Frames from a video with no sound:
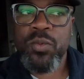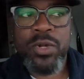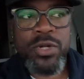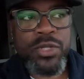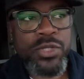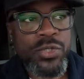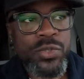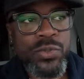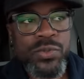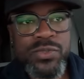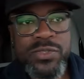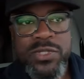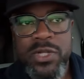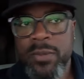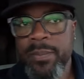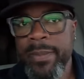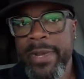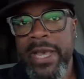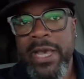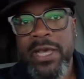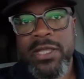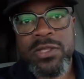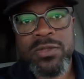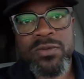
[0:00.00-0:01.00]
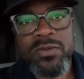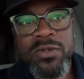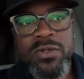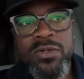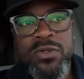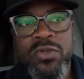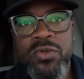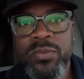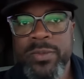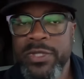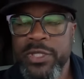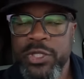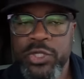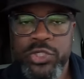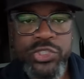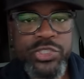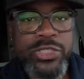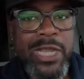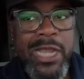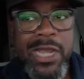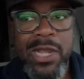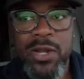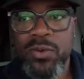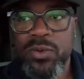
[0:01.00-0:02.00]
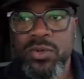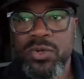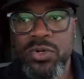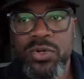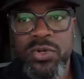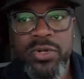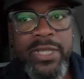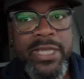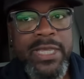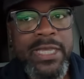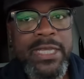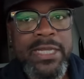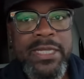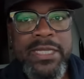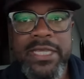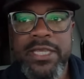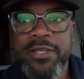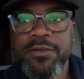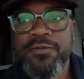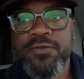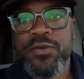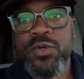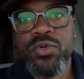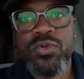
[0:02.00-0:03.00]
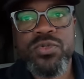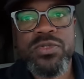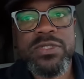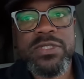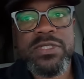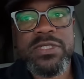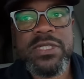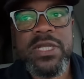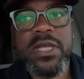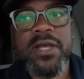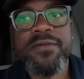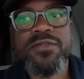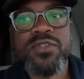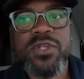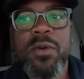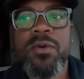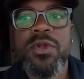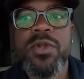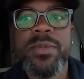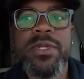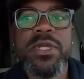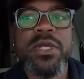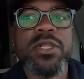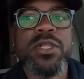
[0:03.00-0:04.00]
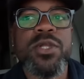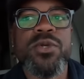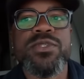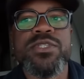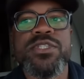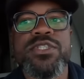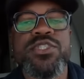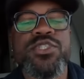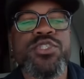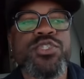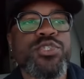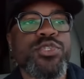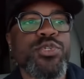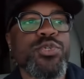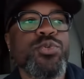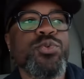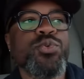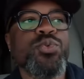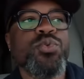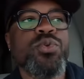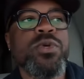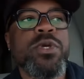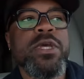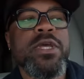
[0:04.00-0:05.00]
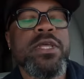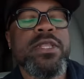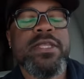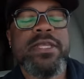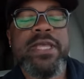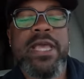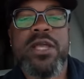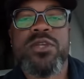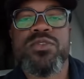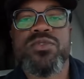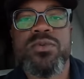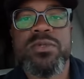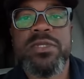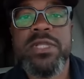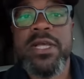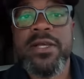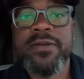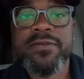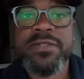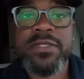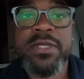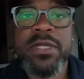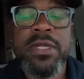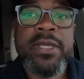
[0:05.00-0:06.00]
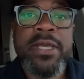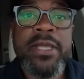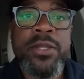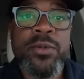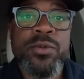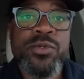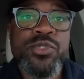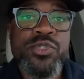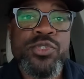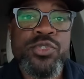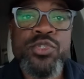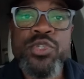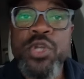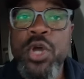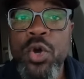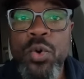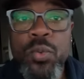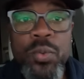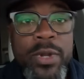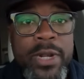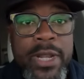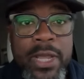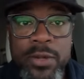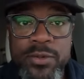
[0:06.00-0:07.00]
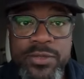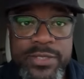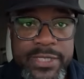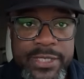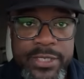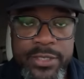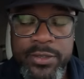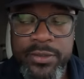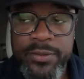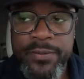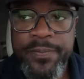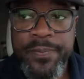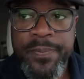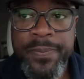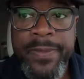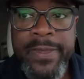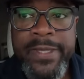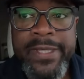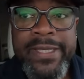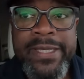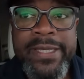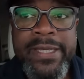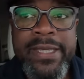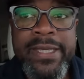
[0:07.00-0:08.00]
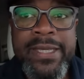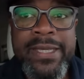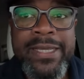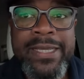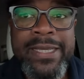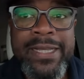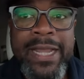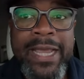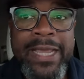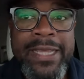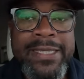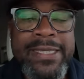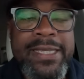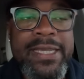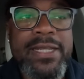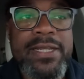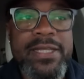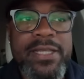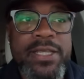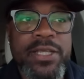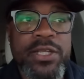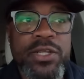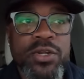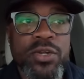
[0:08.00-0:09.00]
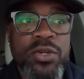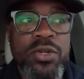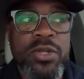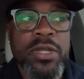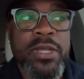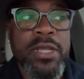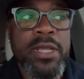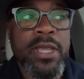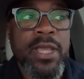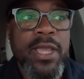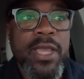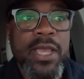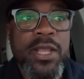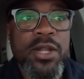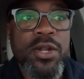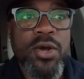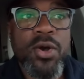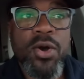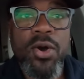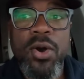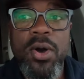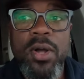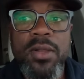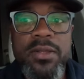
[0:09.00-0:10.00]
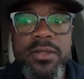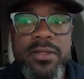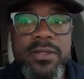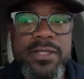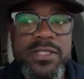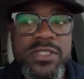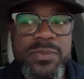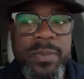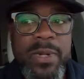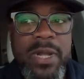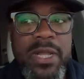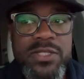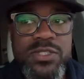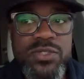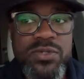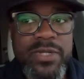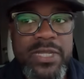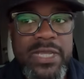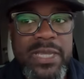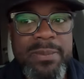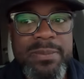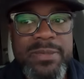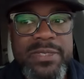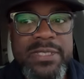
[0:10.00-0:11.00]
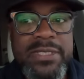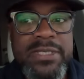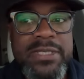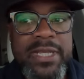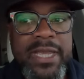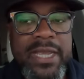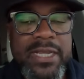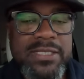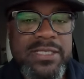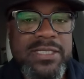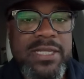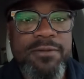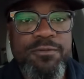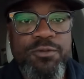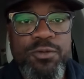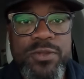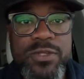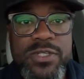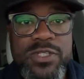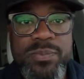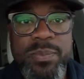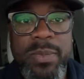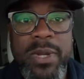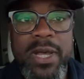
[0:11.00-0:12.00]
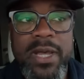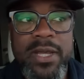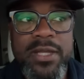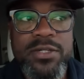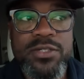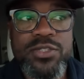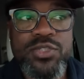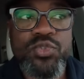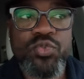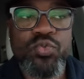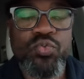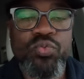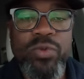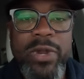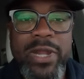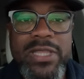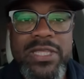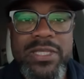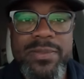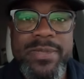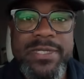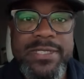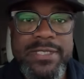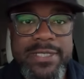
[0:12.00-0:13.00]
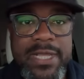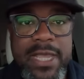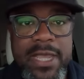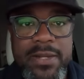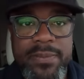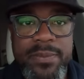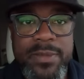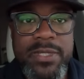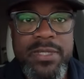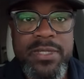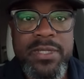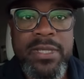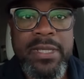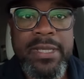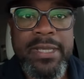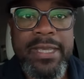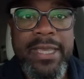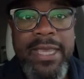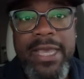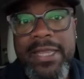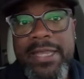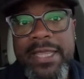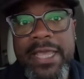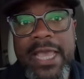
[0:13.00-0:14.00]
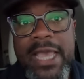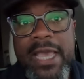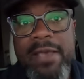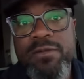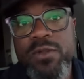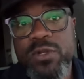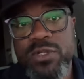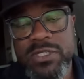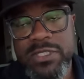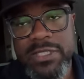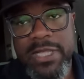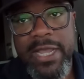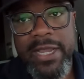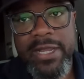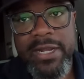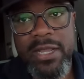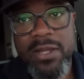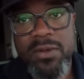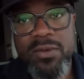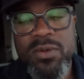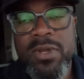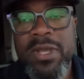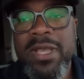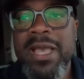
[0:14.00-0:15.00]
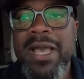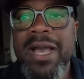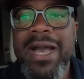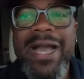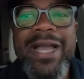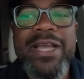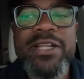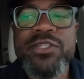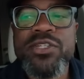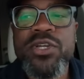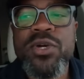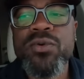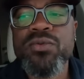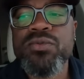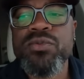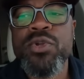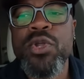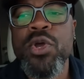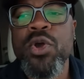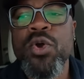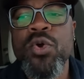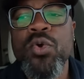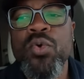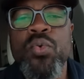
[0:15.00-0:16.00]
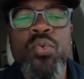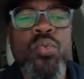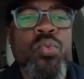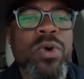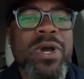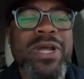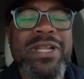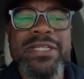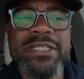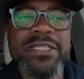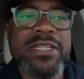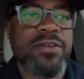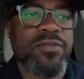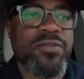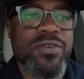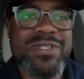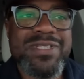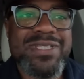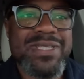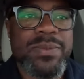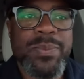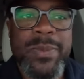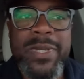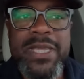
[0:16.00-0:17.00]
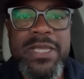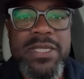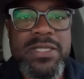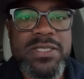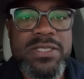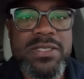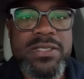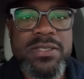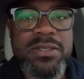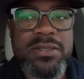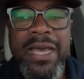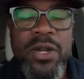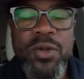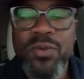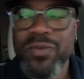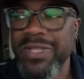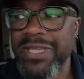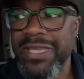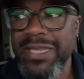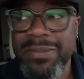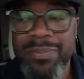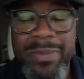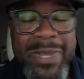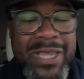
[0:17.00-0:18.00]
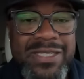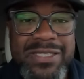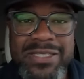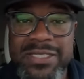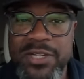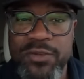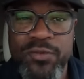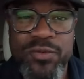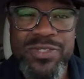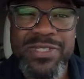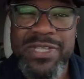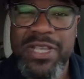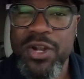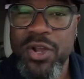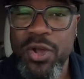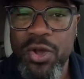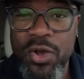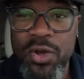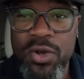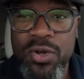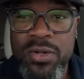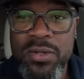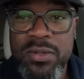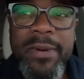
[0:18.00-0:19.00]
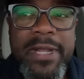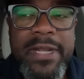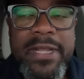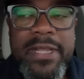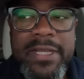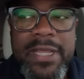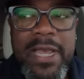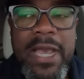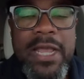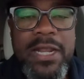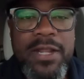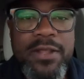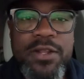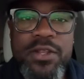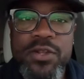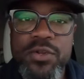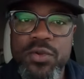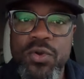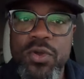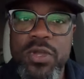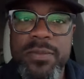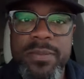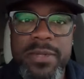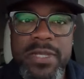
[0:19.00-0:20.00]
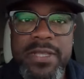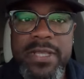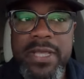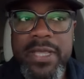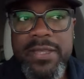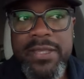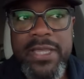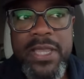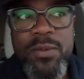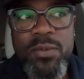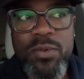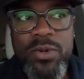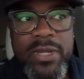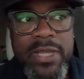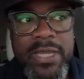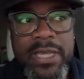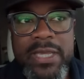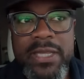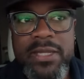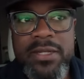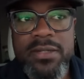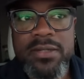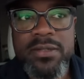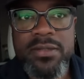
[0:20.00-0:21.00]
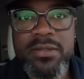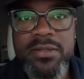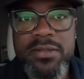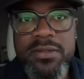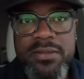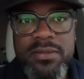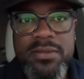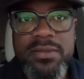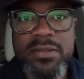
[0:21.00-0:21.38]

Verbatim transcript: wanna use their bathroom and their shower and get food and stuff. So I wanna be closest to the actual Loves. And there was no one else here. And I get here, and all of the spots are empty except for the spot directly beside me, and they have their slide out. I don't know what difference it makes. I don't think it makes a difference at all, but it kind of annoyed me that they were in